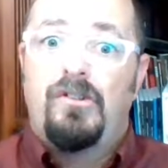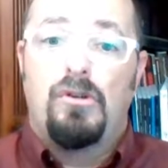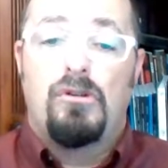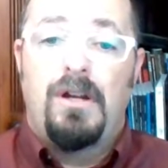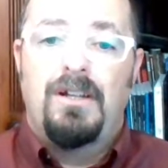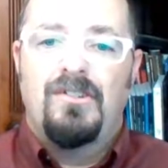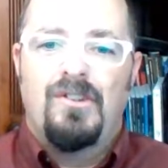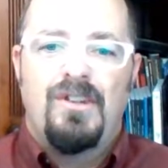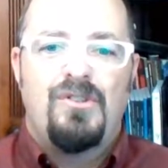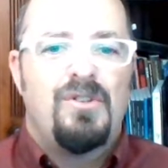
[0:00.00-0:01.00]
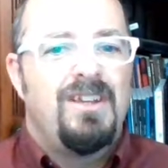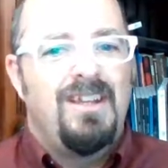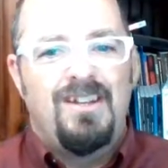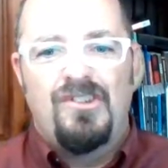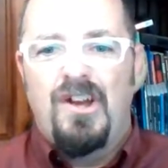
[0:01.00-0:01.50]
your credit so that you can
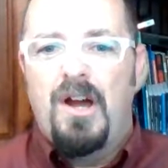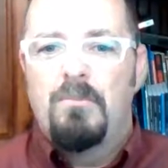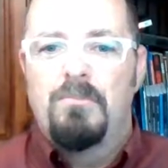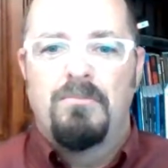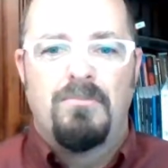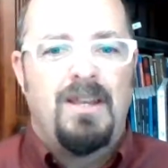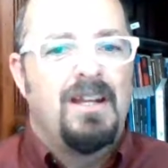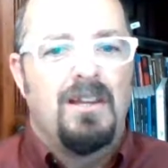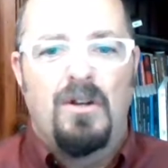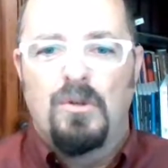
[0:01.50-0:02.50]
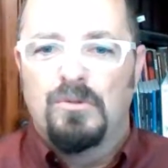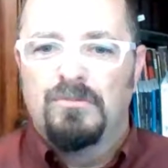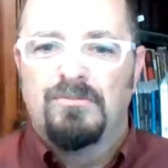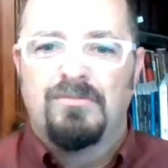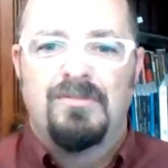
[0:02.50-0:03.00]
get a job, get a loan,
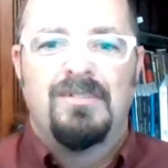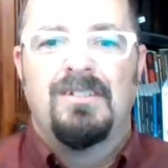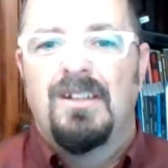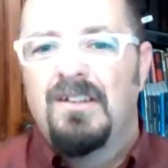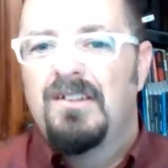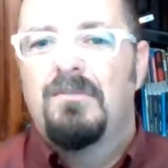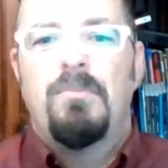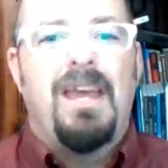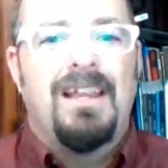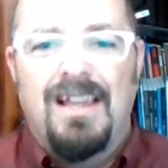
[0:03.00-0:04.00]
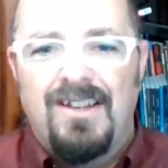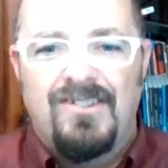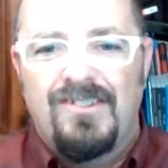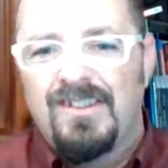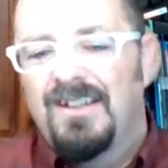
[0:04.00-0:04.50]
pay less,